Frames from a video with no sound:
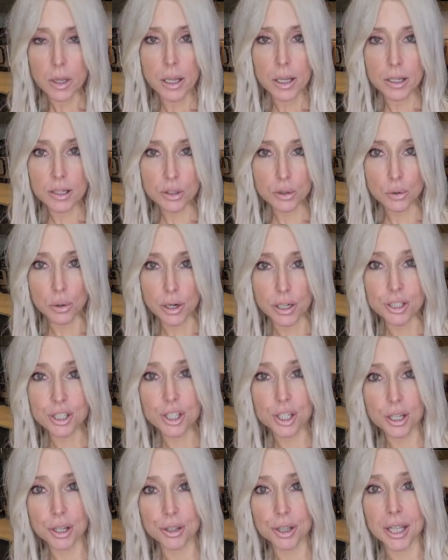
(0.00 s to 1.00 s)
It's
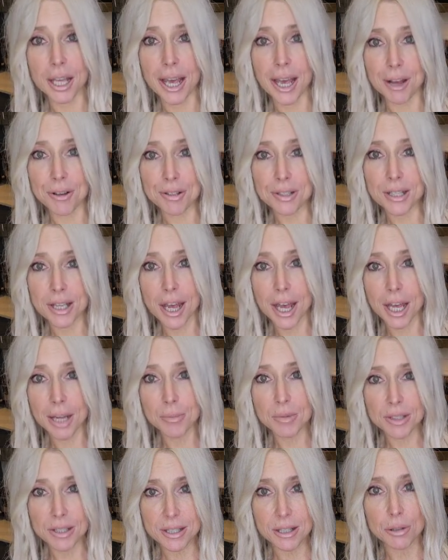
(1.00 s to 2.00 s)
crunchy on the outside,
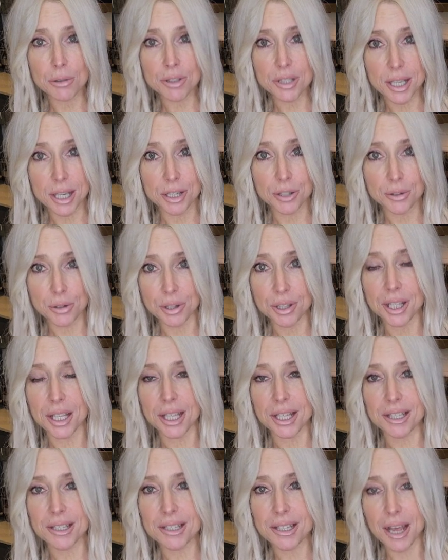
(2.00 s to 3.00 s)
but it's a little tender on the
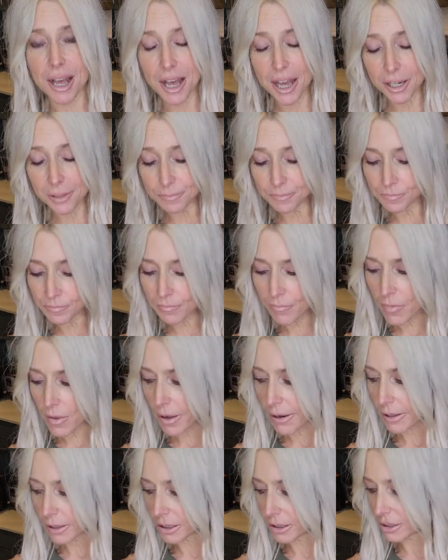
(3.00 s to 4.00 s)
inside.
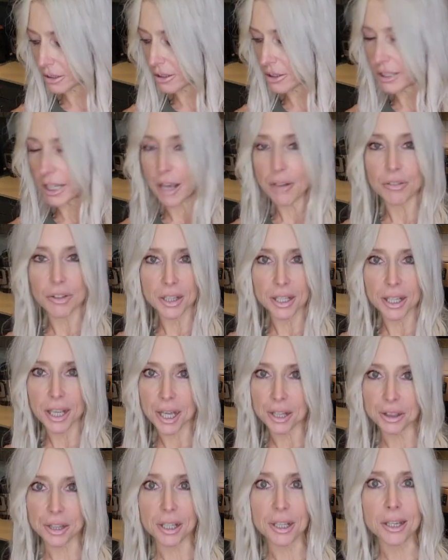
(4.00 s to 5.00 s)
And it's definitely
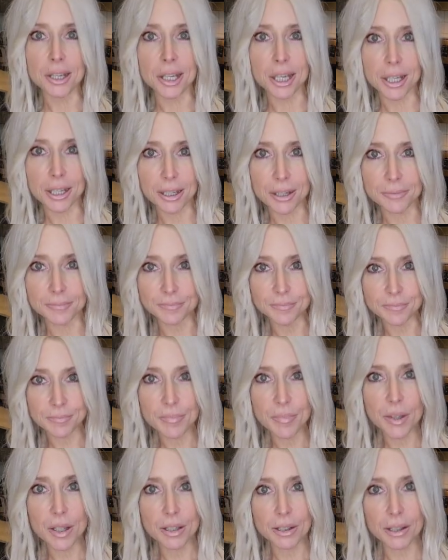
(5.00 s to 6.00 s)
got the kick,
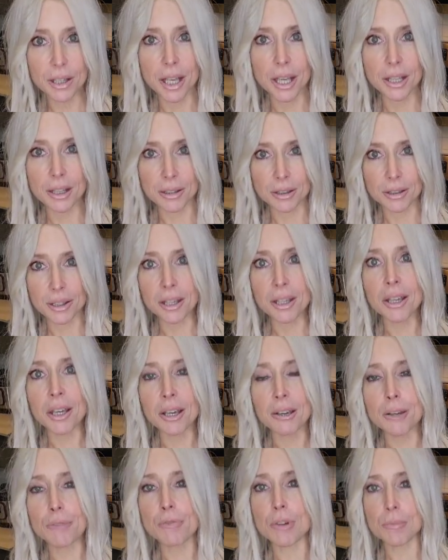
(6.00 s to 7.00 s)
like the
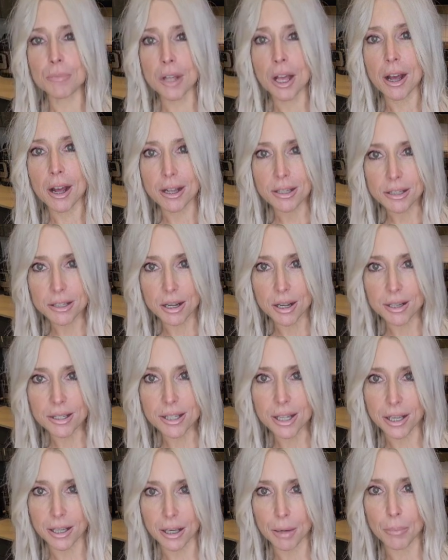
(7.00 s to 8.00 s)
kick from the hot sauce,
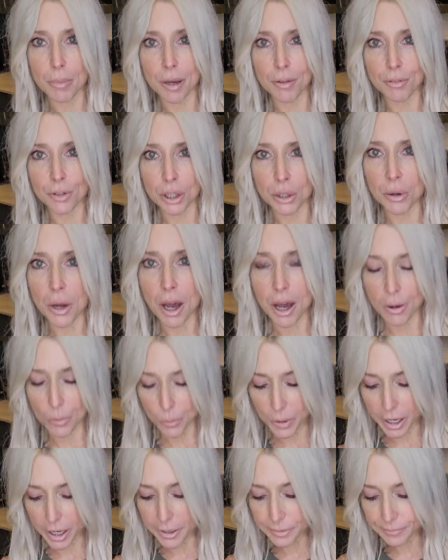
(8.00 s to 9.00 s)
like a buffalo hot
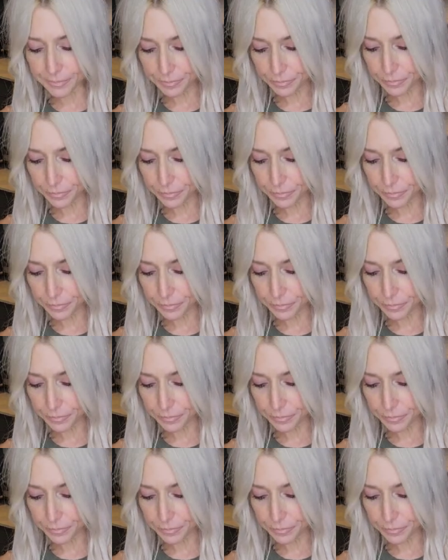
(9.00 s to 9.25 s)
wing.